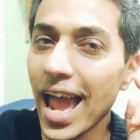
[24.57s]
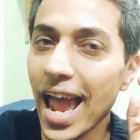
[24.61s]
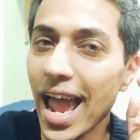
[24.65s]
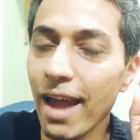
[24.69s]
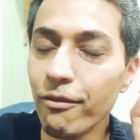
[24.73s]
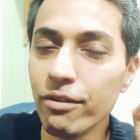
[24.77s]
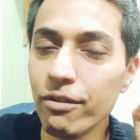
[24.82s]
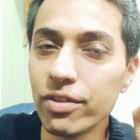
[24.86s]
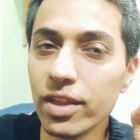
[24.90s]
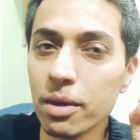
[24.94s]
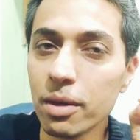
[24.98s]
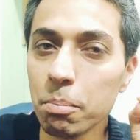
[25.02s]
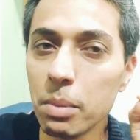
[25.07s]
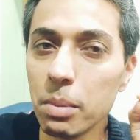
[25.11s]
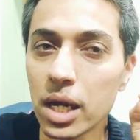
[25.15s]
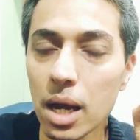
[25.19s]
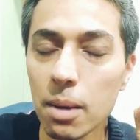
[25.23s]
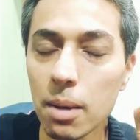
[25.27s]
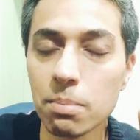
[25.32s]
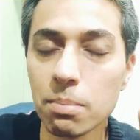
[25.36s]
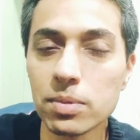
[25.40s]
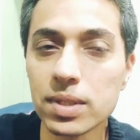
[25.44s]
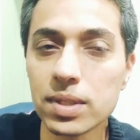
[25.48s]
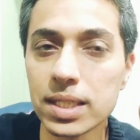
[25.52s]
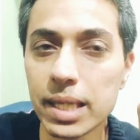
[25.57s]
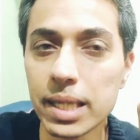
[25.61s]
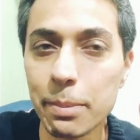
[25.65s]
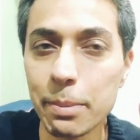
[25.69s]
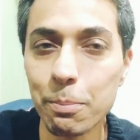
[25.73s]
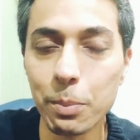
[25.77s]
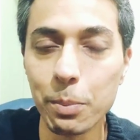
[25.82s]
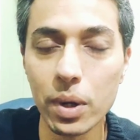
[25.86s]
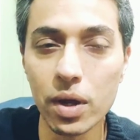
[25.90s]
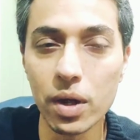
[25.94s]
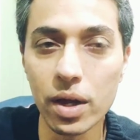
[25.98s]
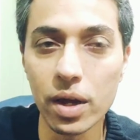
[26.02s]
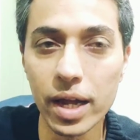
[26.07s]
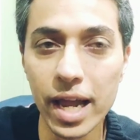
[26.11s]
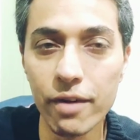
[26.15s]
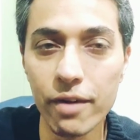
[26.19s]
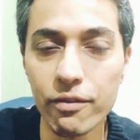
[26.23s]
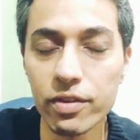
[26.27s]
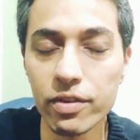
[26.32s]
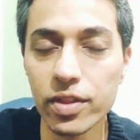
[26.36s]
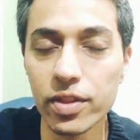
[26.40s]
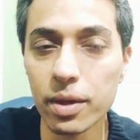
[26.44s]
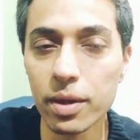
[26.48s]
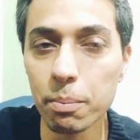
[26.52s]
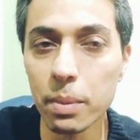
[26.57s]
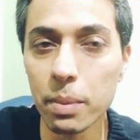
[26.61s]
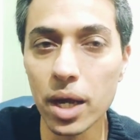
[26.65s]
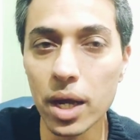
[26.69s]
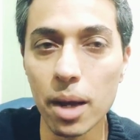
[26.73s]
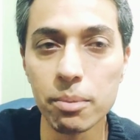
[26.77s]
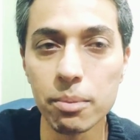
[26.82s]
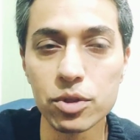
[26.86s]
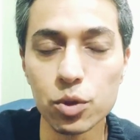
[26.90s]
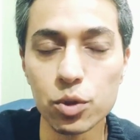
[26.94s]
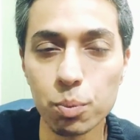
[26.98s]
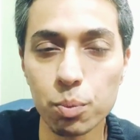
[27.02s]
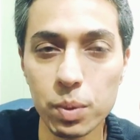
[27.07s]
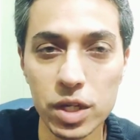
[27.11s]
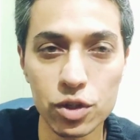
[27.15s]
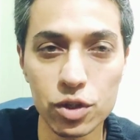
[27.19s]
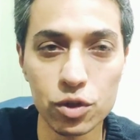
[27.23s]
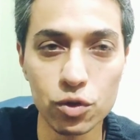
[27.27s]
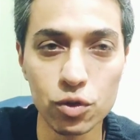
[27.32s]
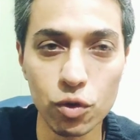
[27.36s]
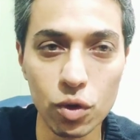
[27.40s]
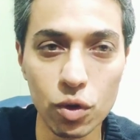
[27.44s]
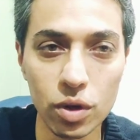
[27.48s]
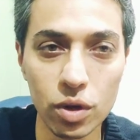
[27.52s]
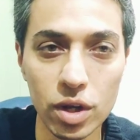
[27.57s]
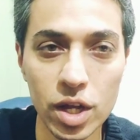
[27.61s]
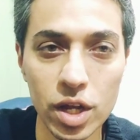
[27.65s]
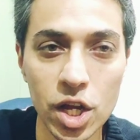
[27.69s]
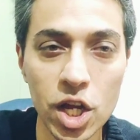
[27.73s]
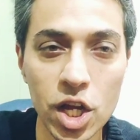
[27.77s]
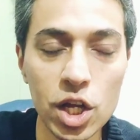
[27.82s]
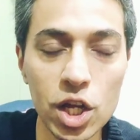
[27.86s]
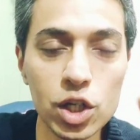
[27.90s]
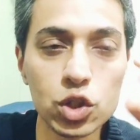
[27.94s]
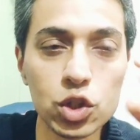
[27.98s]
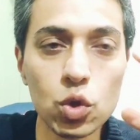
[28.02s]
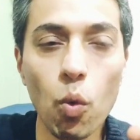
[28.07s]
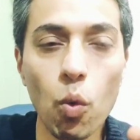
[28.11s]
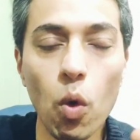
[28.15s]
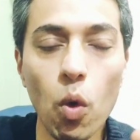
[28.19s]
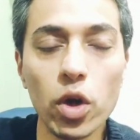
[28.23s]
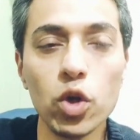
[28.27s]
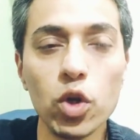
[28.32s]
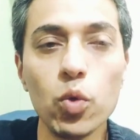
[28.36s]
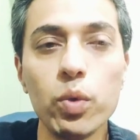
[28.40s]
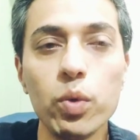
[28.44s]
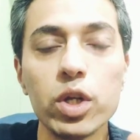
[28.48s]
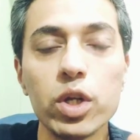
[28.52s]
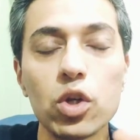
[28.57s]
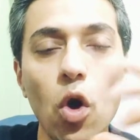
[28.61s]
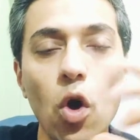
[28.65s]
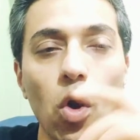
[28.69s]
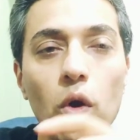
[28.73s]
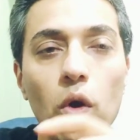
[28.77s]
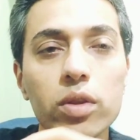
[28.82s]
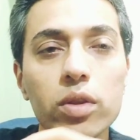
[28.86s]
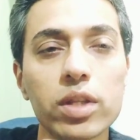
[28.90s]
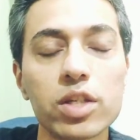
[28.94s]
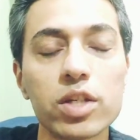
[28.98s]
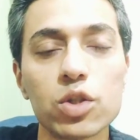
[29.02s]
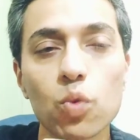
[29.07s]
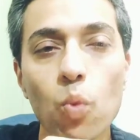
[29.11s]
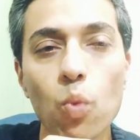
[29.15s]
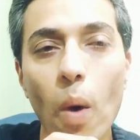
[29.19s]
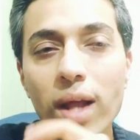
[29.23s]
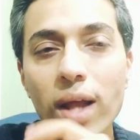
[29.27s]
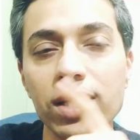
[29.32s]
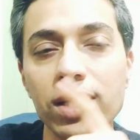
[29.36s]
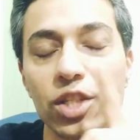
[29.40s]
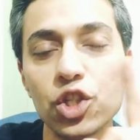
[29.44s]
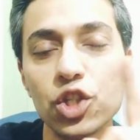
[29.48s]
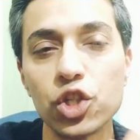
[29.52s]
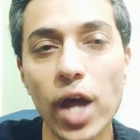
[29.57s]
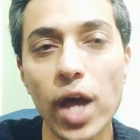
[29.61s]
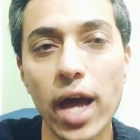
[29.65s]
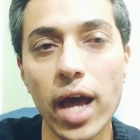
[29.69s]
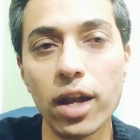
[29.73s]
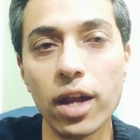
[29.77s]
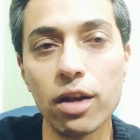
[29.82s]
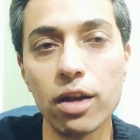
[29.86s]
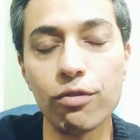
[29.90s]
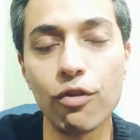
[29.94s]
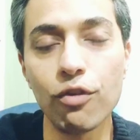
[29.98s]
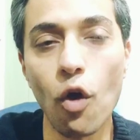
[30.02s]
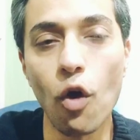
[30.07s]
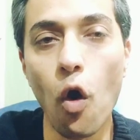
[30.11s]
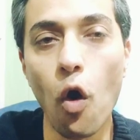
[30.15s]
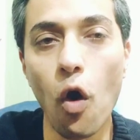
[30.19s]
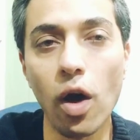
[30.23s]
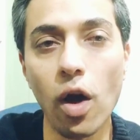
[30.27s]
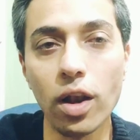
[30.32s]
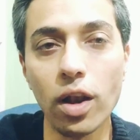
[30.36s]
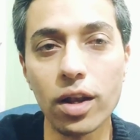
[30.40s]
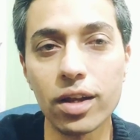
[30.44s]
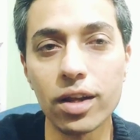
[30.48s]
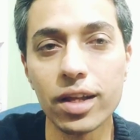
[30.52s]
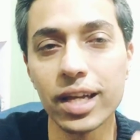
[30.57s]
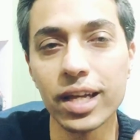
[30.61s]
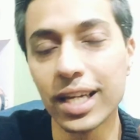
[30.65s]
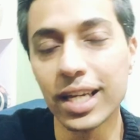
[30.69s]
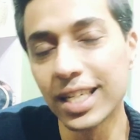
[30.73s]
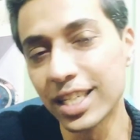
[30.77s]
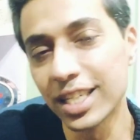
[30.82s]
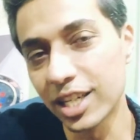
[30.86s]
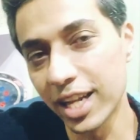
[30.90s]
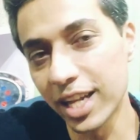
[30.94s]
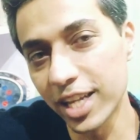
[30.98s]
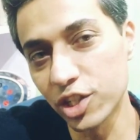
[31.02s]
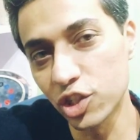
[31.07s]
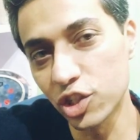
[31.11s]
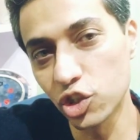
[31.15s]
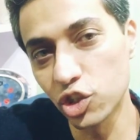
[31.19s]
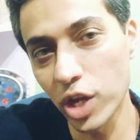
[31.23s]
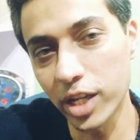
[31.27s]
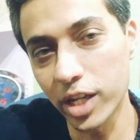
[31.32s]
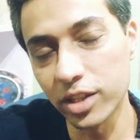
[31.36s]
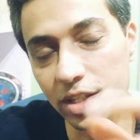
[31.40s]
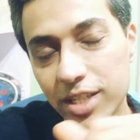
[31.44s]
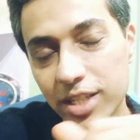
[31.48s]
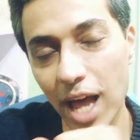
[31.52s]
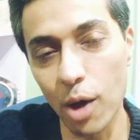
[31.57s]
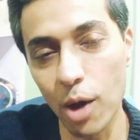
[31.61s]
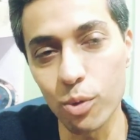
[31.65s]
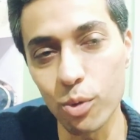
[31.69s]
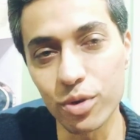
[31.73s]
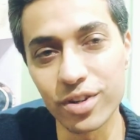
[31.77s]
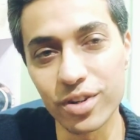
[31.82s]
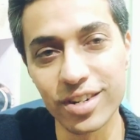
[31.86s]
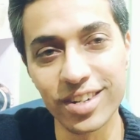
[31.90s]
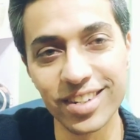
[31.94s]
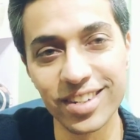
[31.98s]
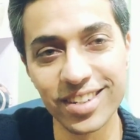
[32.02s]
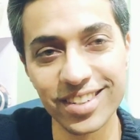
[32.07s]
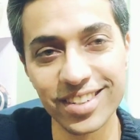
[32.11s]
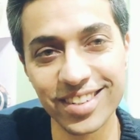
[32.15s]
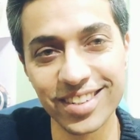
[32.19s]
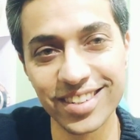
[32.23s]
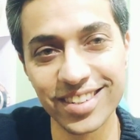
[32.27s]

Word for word: everything becomes simpler, everything becomes peaceful. So, what do we talk on this one channel for all? Let's check this out.